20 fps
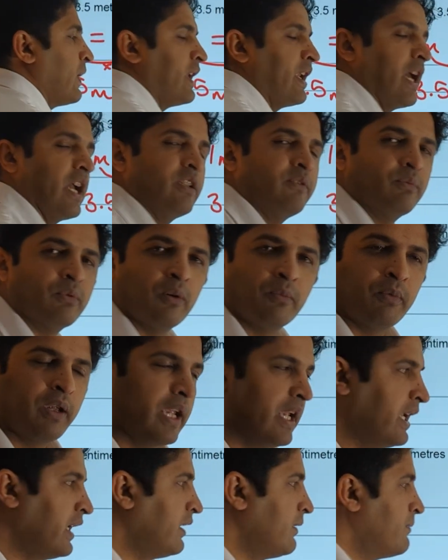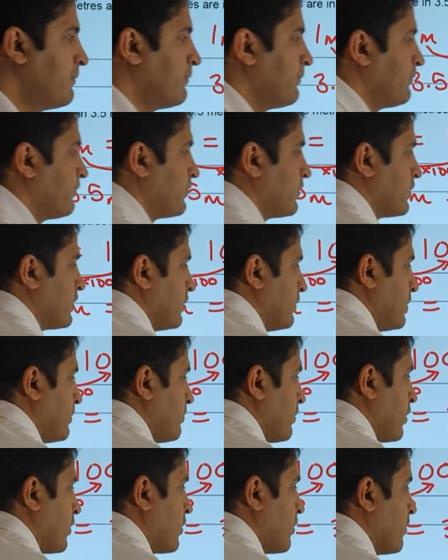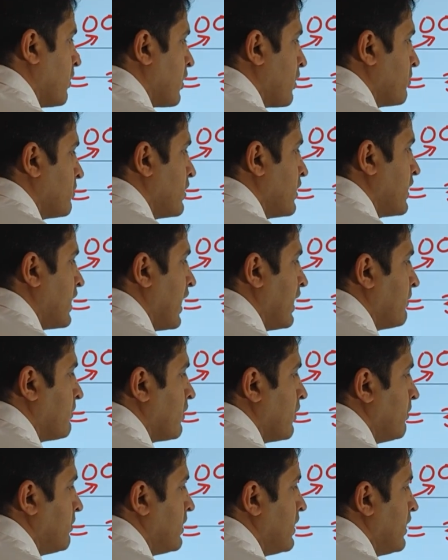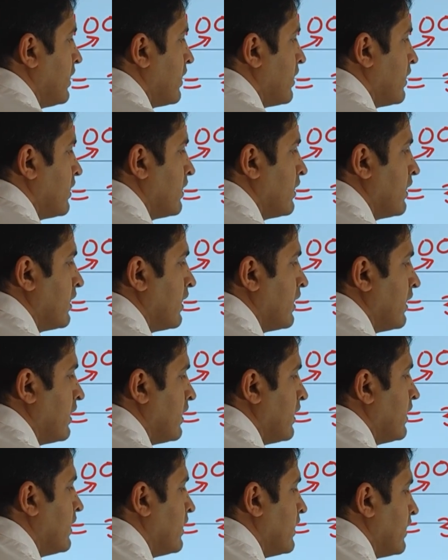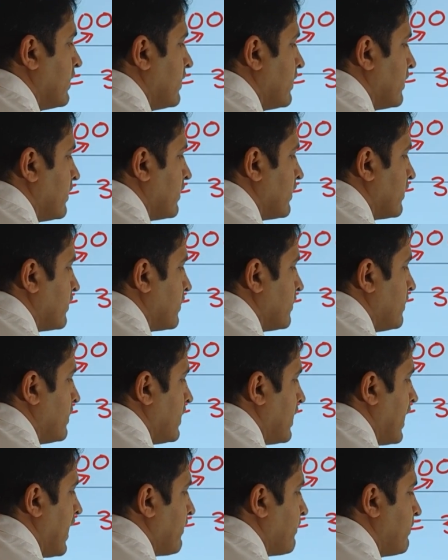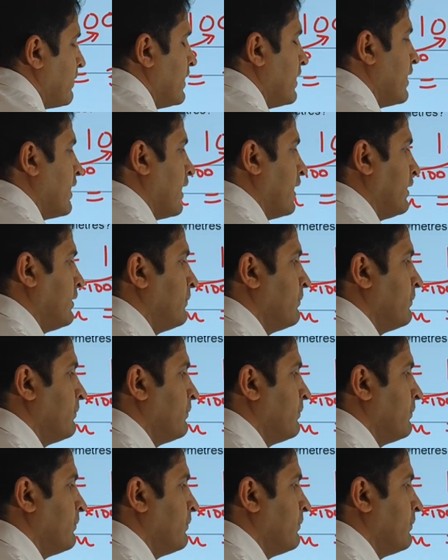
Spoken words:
9 from 8, so we borrow one of the 10 from here. So we're left with 9.